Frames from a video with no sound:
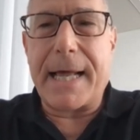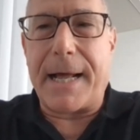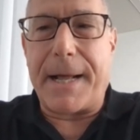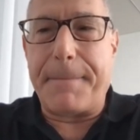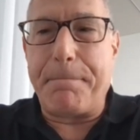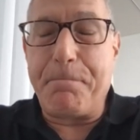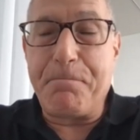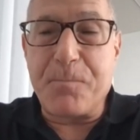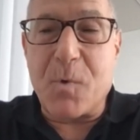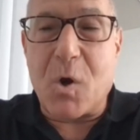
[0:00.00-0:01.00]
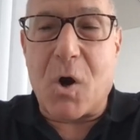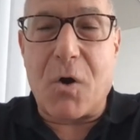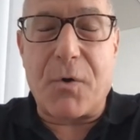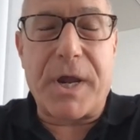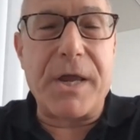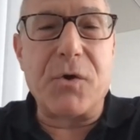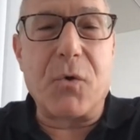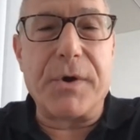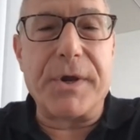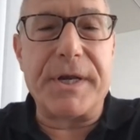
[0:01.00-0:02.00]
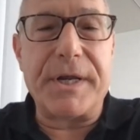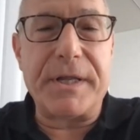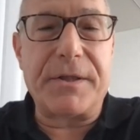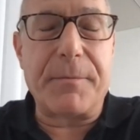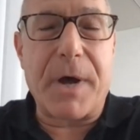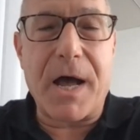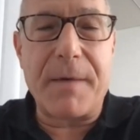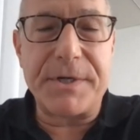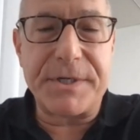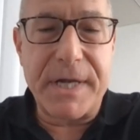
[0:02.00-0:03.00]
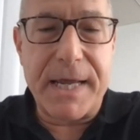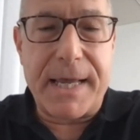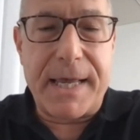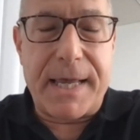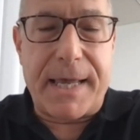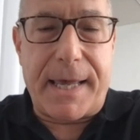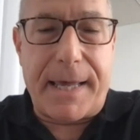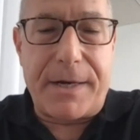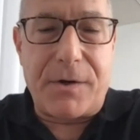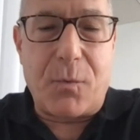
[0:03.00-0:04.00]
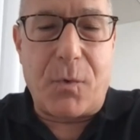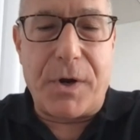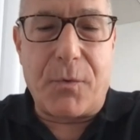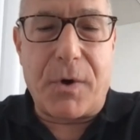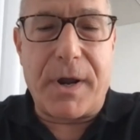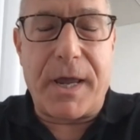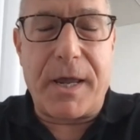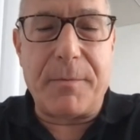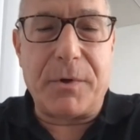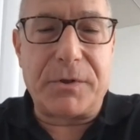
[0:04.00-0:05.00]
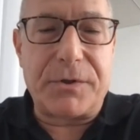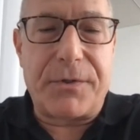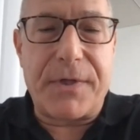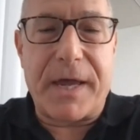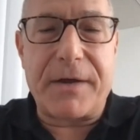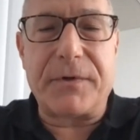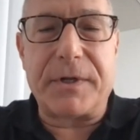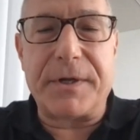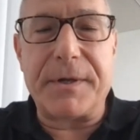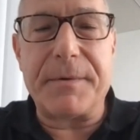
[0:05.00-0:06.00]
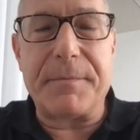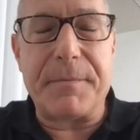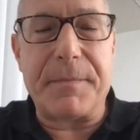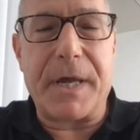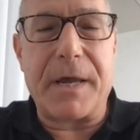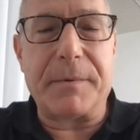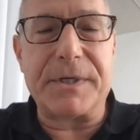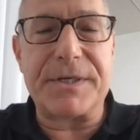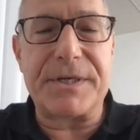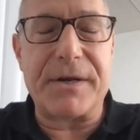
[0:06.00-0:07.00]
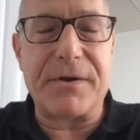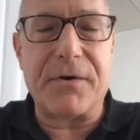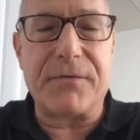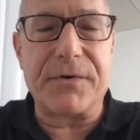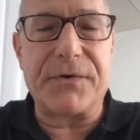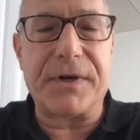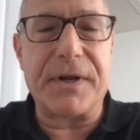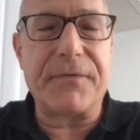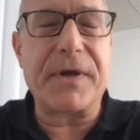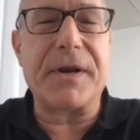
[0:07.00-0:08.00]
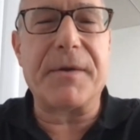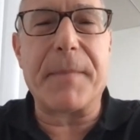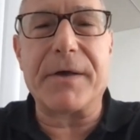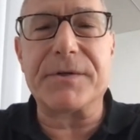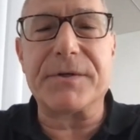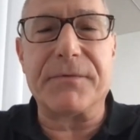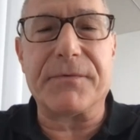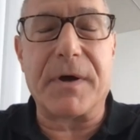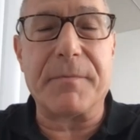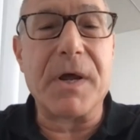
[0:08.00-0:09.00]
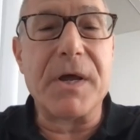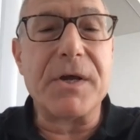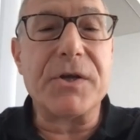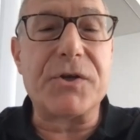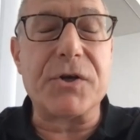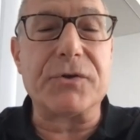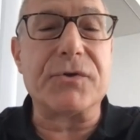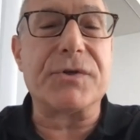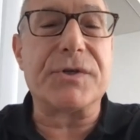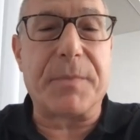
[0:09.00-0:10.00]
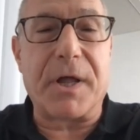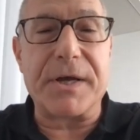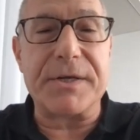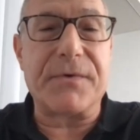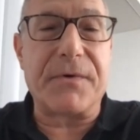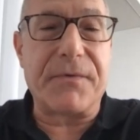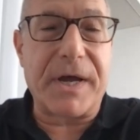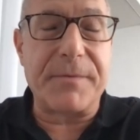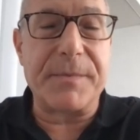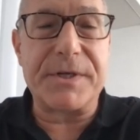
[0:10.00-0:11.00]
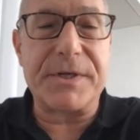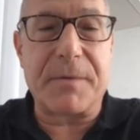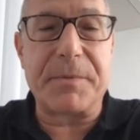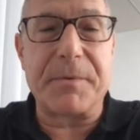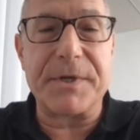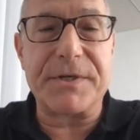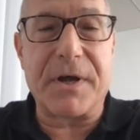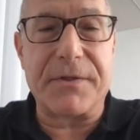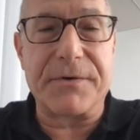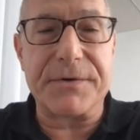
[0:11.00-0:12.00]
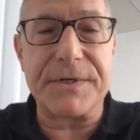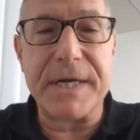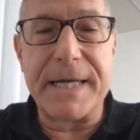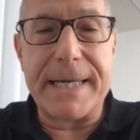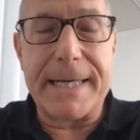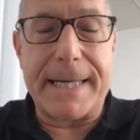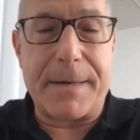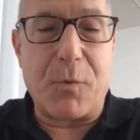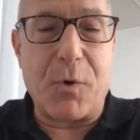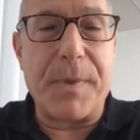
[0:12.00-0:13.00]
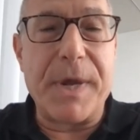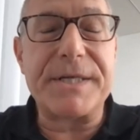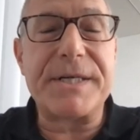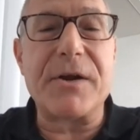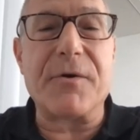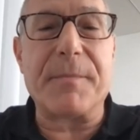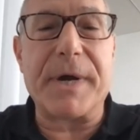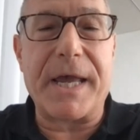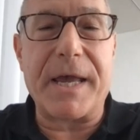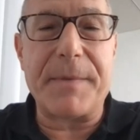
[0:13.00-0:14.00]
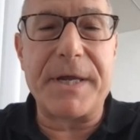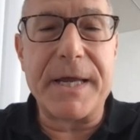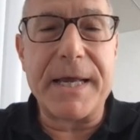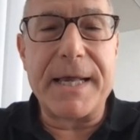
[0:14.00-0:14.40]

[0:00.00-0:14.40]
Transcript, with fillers: um, Hurricane Dorian hit the Bahamas, and we were able to thankfully be able to send over significant amounts of um, children's supplies, vitamins, supplements, others. Um, we're based here in Miami,